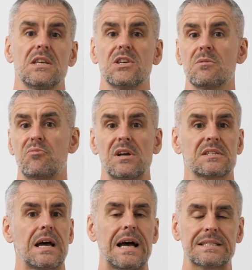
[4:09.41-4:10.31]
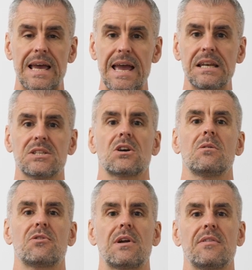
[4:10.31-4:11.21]
You can press that at any
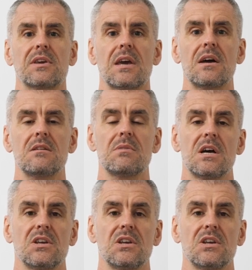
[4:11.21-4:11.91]
time throughout the game.